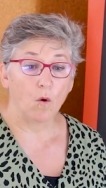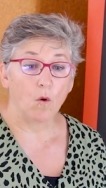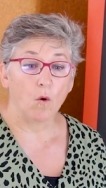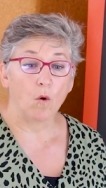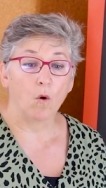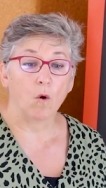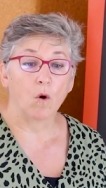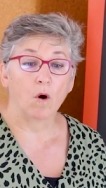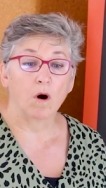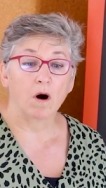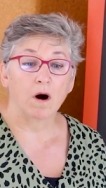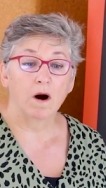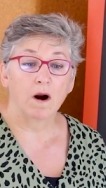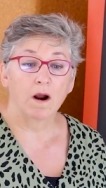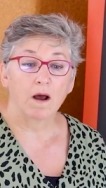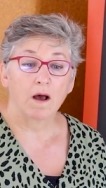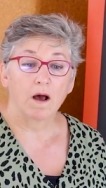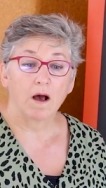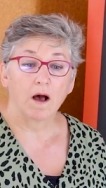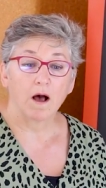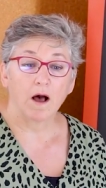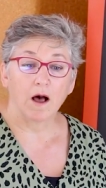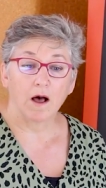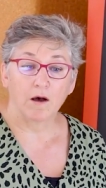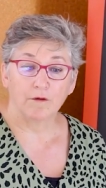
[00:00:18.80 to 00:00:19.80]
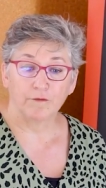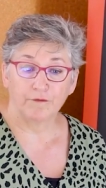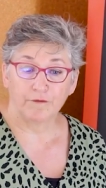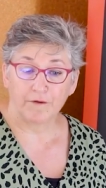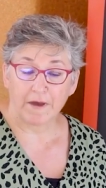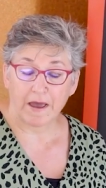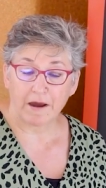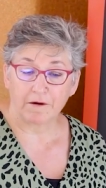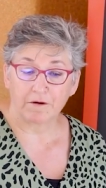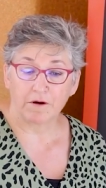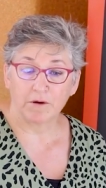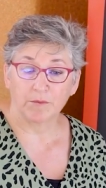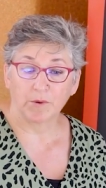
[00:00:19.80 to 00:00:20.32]
or a
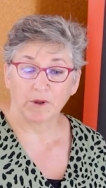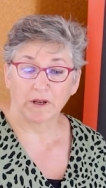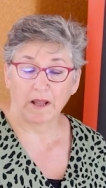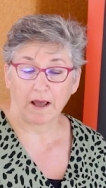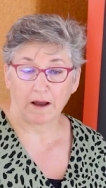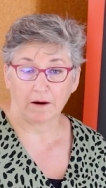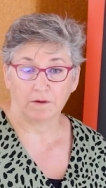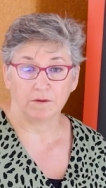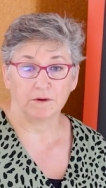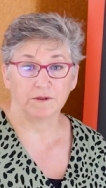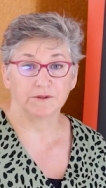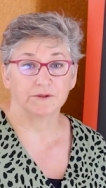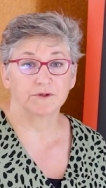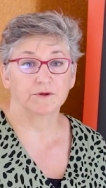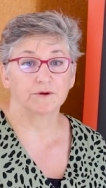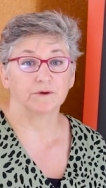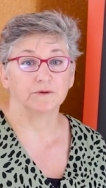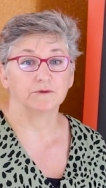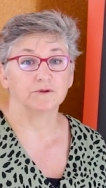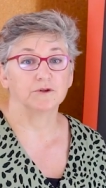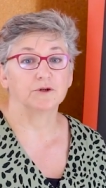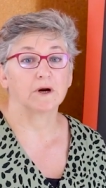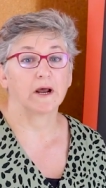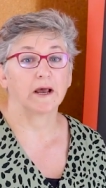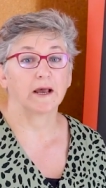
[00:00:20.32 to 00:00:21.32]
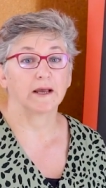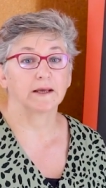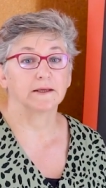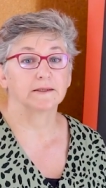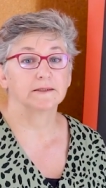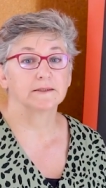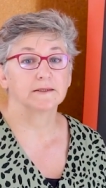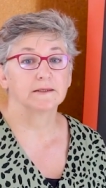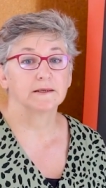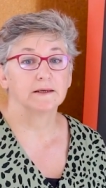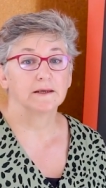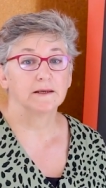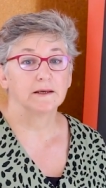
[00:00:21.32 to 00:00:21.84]
variable hours
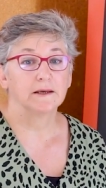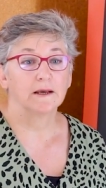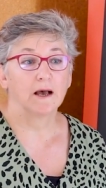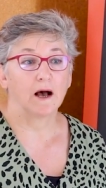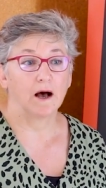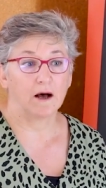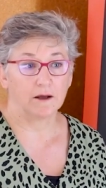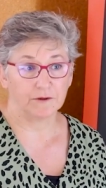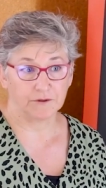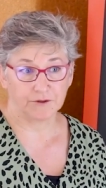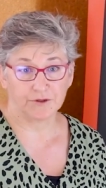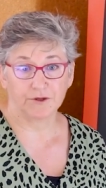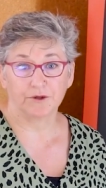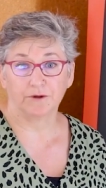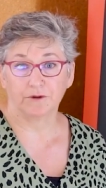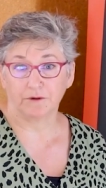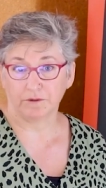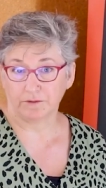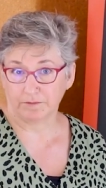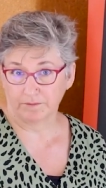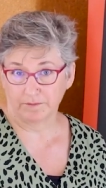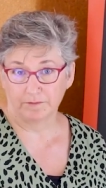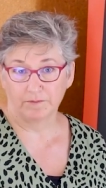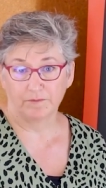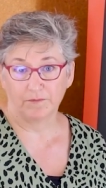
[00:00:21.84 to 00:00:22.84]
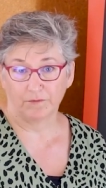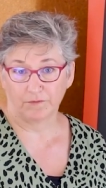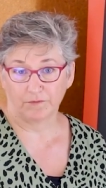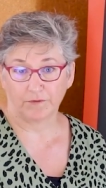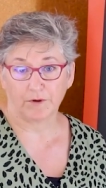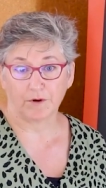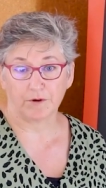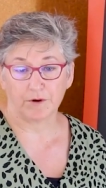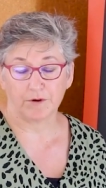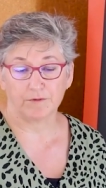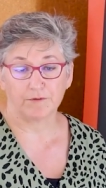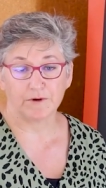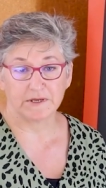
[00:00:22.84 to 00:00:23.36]
contract until
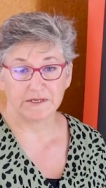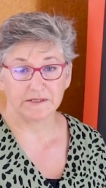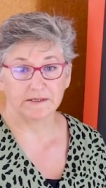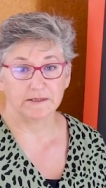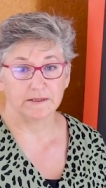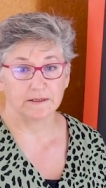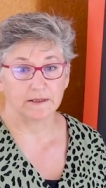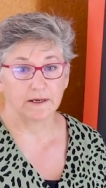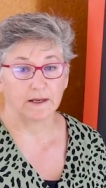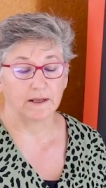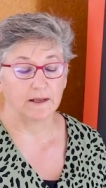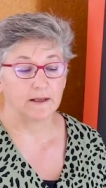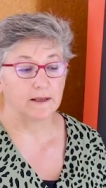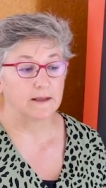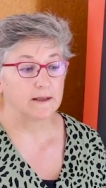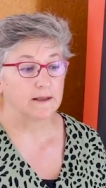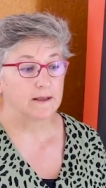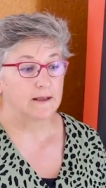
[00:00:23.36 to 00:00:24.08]
very recently.